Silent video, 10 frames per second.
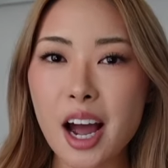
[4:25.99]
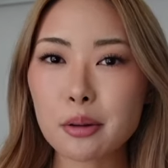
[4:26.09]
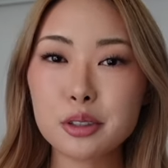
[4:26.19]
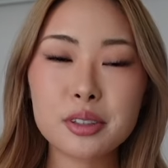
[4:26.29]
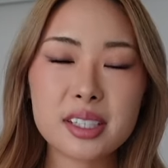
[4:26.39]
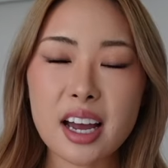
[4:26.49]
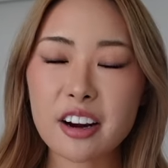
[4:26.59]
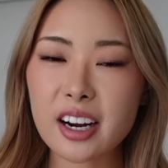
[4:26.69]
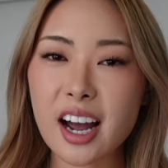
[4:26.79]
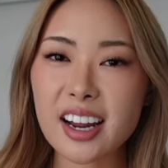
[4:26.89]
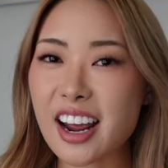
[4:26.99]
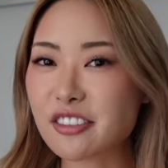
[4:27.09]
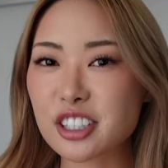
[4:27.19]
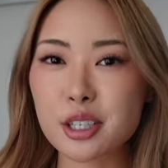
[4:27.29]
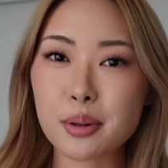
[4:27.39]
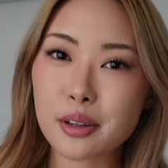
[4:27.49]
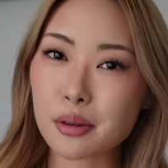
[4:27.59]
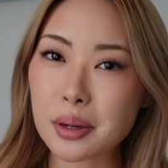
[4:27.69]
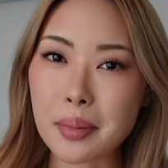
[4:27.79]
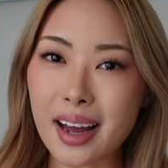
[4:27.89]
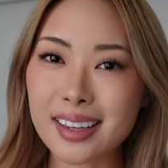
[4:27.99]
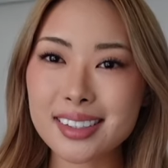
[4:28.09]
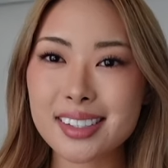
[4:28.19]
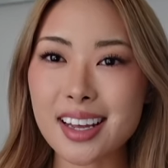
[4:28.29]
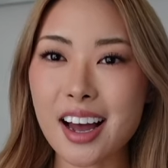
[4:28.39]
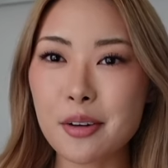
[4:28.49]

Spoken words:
I will do this haircut every 2 or 3 months.